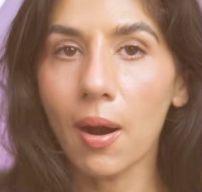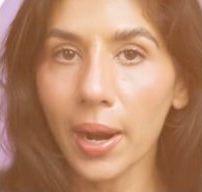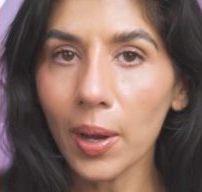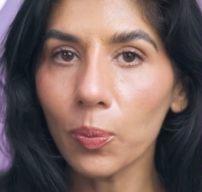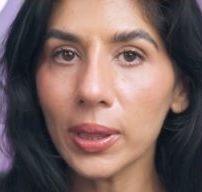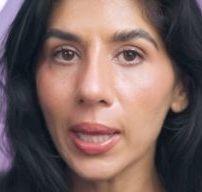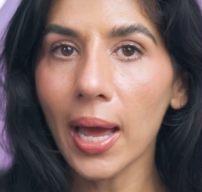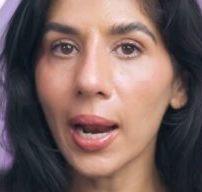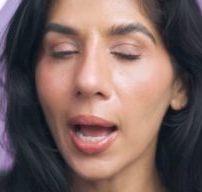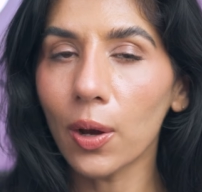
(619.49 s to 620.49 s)
All right, with
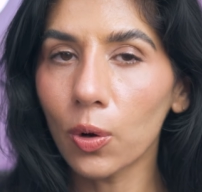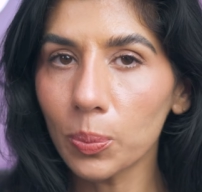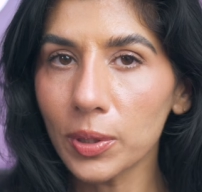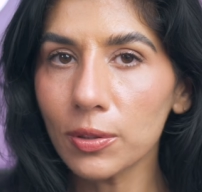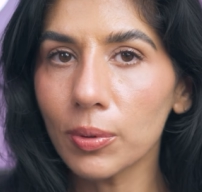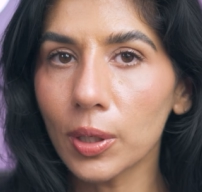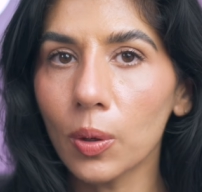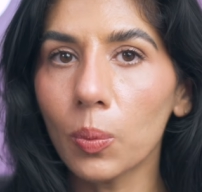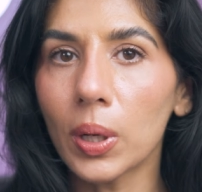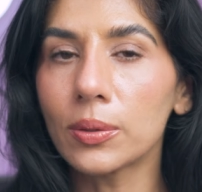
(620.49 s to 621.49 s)
that, I hope this
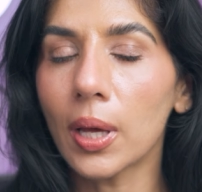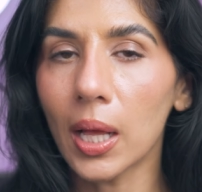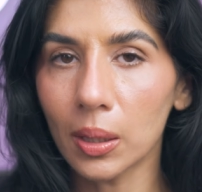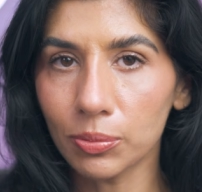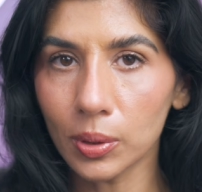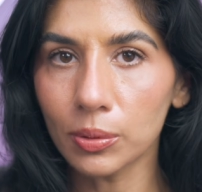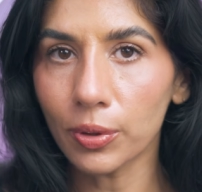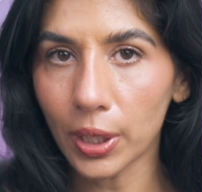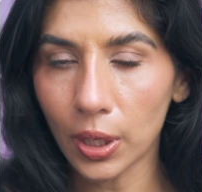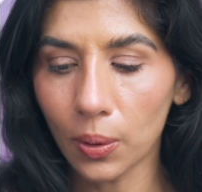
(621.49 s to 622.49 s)
video was helpful
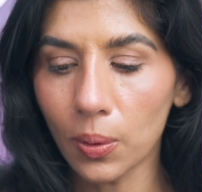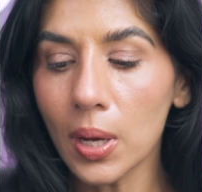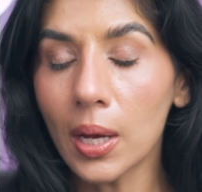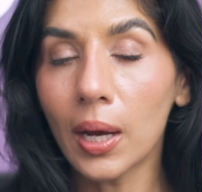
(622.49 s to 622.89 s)
for you.